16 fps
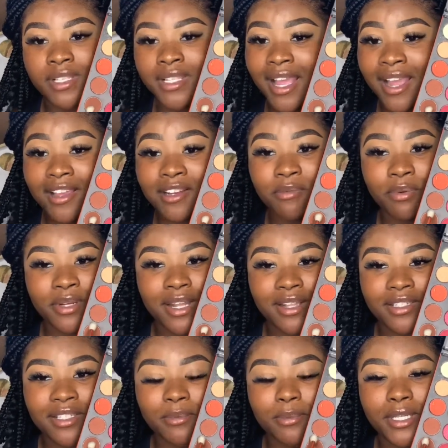not gonna
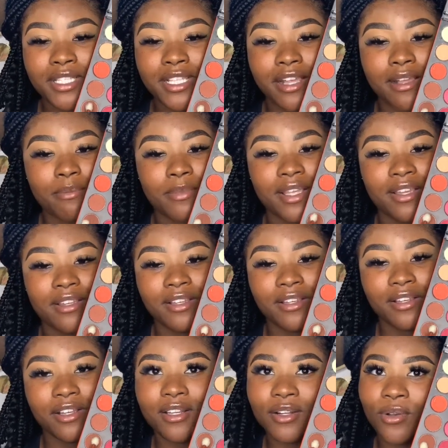pronounce it because I'm not
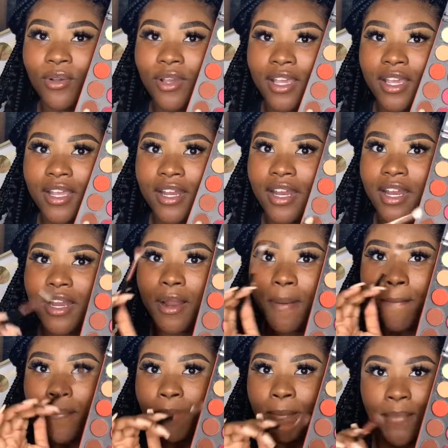gonna go ahead and
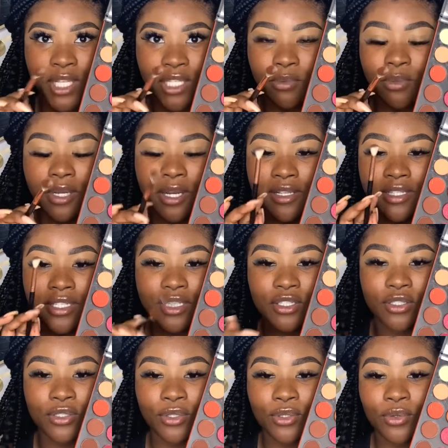mispronounce it.
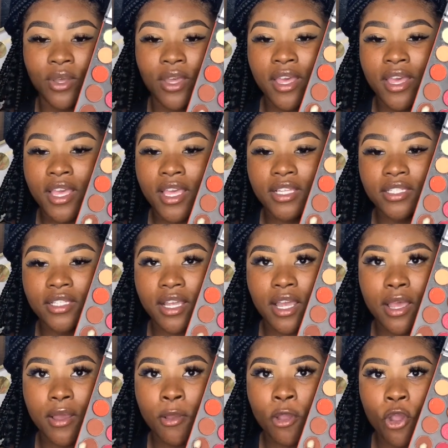So it's like
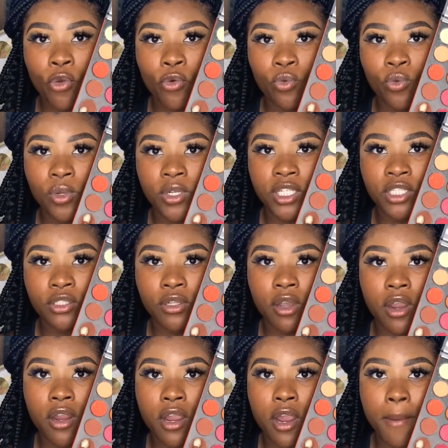a really
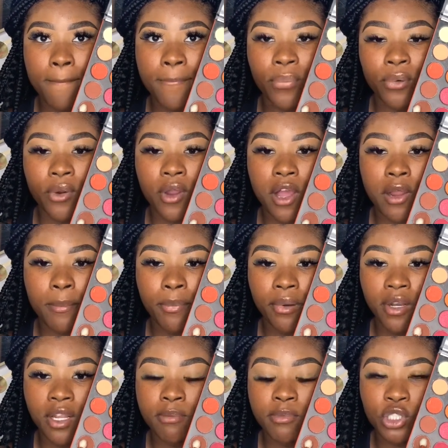dark brown
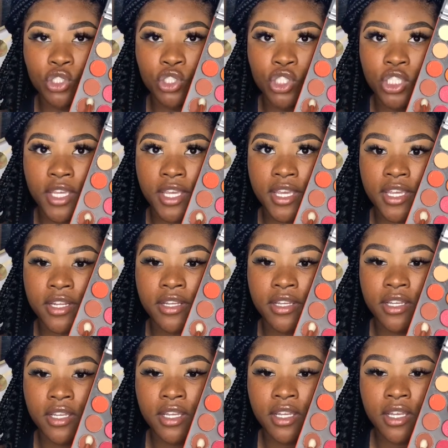plum shade
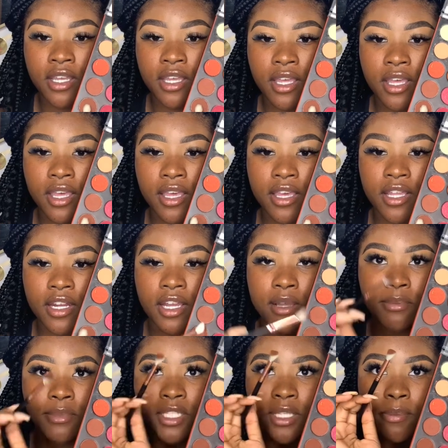and
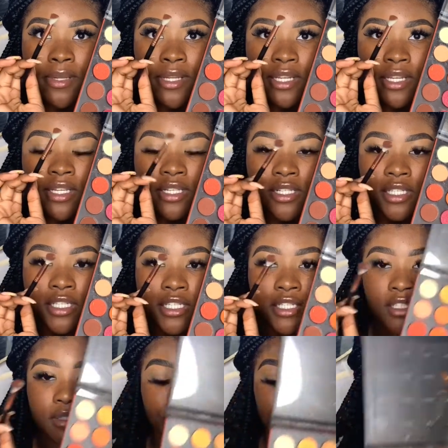I'm dipping it into
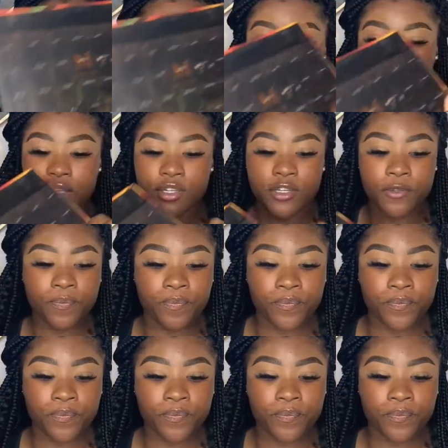this brush right here.